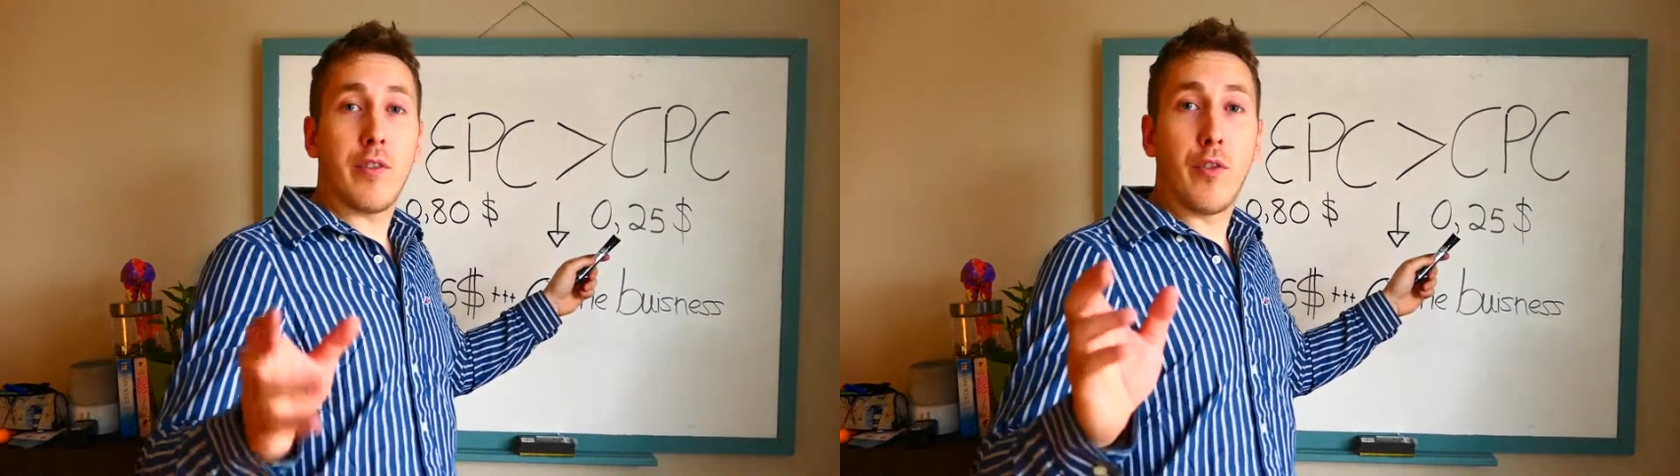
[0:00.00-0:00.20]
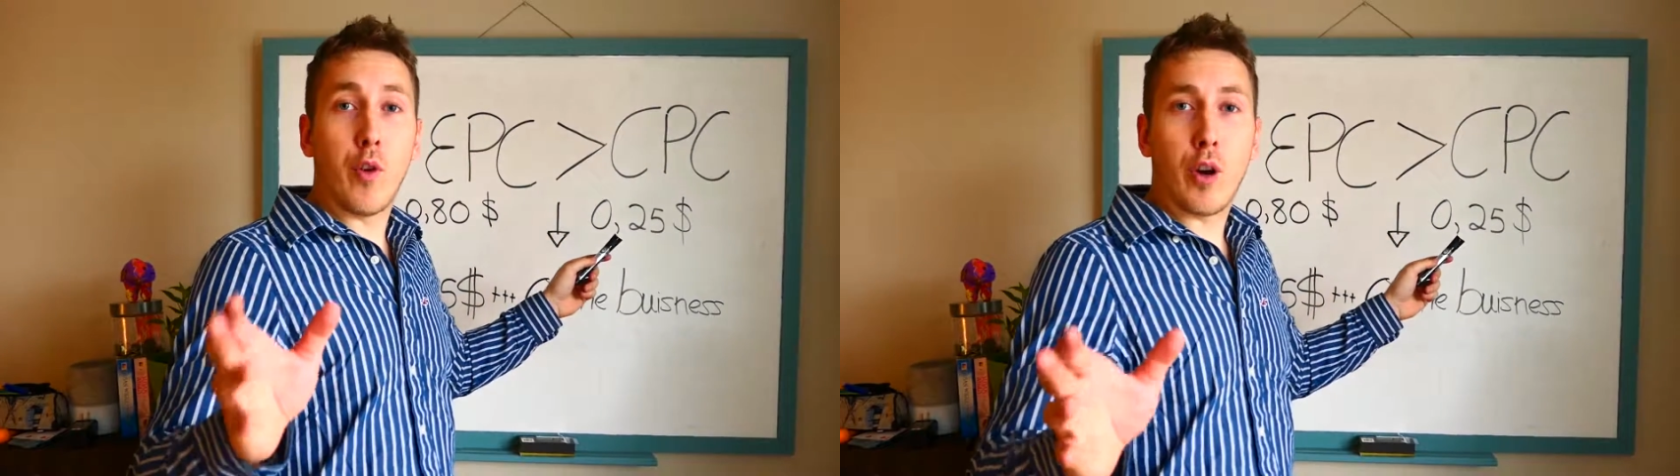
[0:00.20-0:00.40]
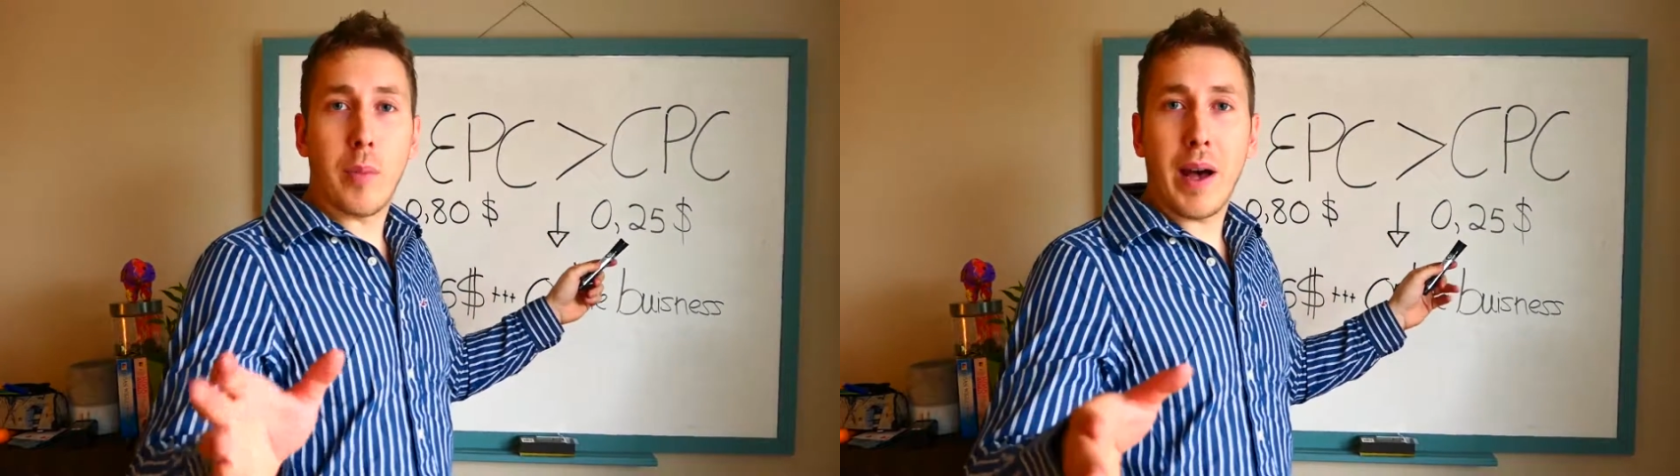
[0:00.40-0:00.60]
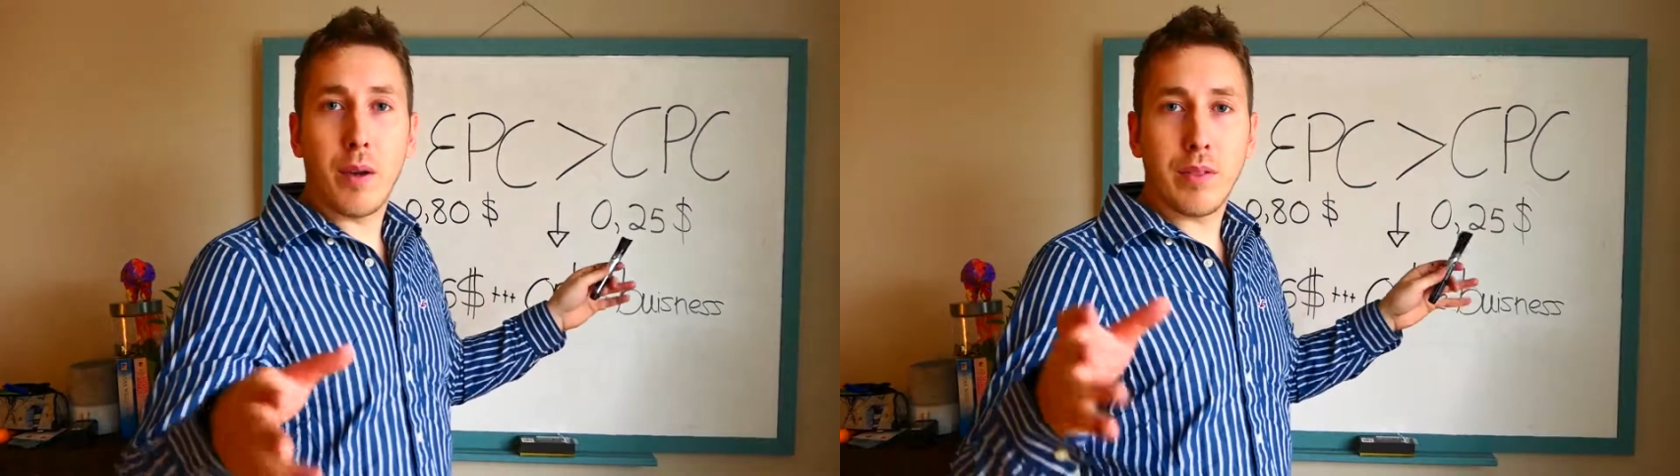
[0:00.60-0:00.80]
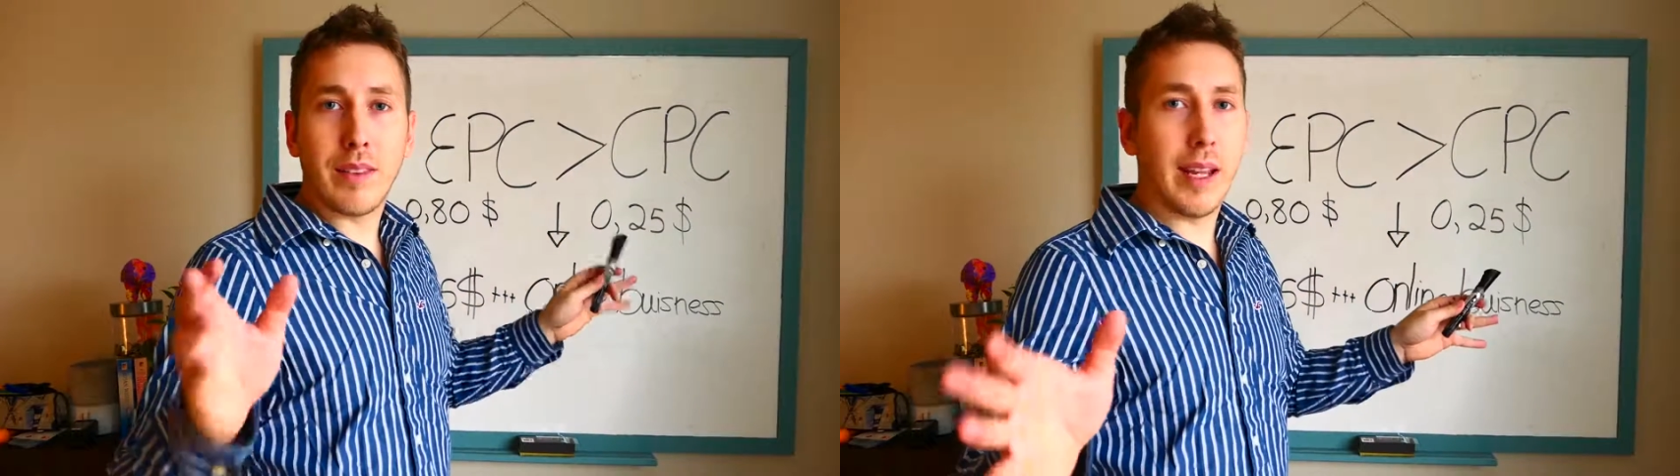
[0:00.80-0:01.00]
for
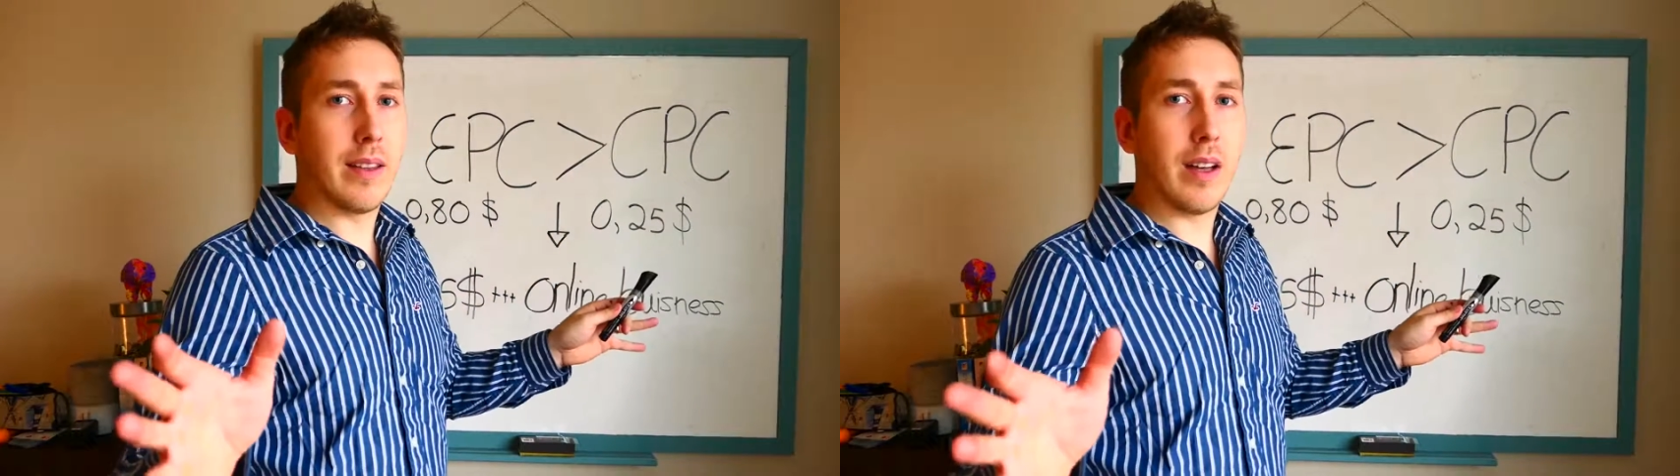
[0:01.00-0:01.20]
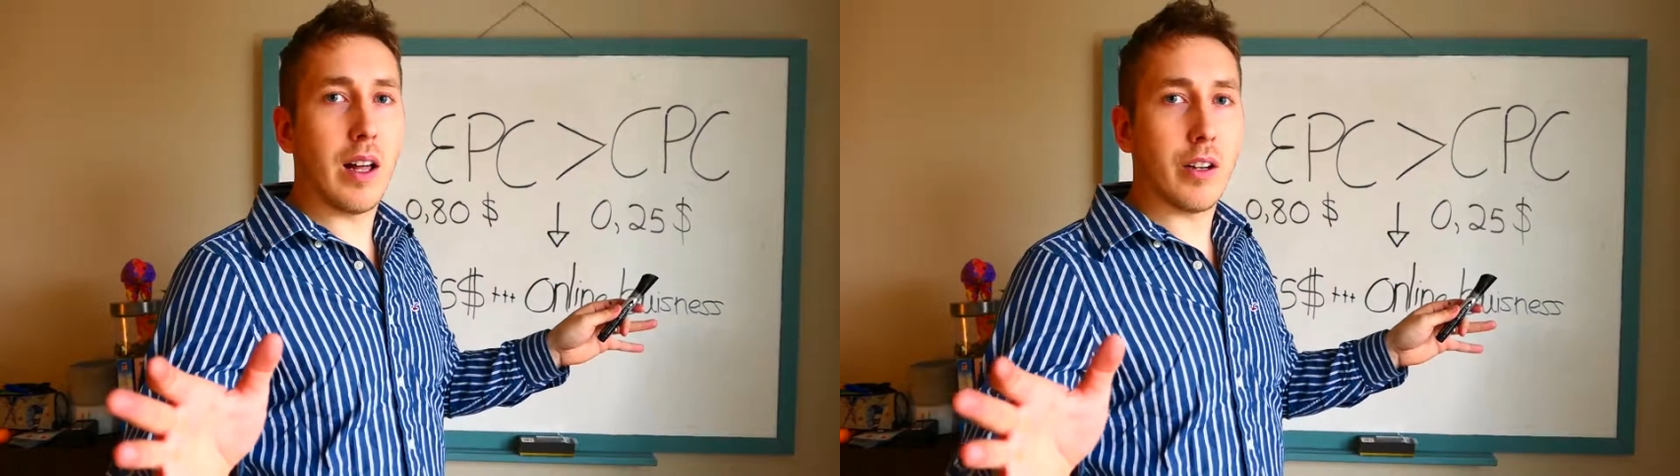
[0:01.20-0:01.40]
about $10,